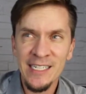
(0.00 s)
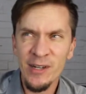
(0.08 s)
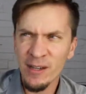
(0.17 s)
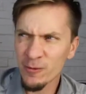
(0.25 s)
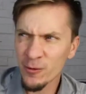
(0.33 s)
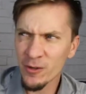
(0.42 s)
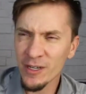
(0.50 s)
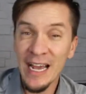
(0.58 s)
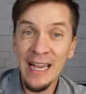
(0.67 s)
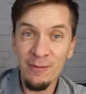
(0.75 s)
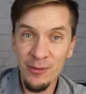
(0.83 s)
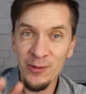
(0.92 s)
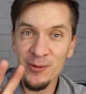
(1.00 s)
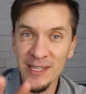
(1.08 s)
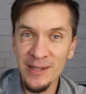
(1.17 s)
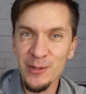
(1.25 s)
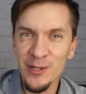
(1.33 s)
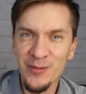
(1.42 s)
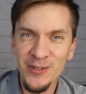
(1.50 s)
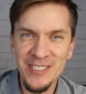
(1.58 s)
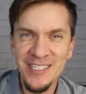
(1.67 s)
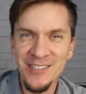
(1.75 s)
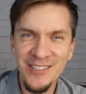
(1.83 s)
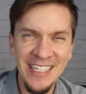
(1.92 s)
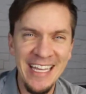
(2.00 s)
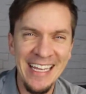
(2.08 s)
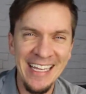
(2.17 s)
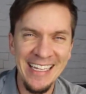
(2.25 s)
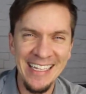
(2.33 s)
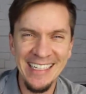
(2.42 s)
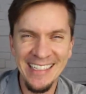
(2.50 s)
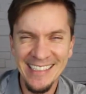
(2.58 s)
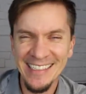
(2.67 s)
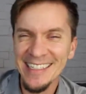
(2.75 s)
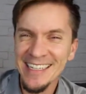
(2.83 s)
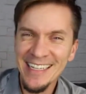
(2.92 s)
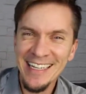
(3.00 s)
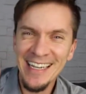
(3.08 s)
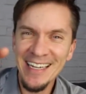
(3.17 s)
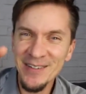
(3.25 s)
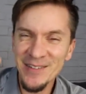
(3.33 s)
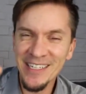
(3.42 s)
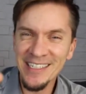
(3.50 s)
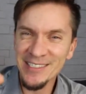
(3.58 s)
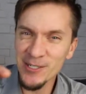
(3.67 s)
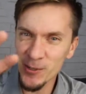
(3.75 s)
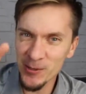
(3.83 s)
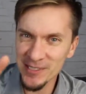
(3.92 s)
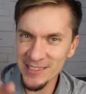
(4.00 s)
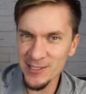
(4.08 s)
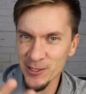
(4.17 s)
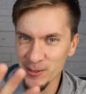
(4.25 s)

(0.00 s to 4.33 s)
I have 3 beautiful children. Anyway, jokes.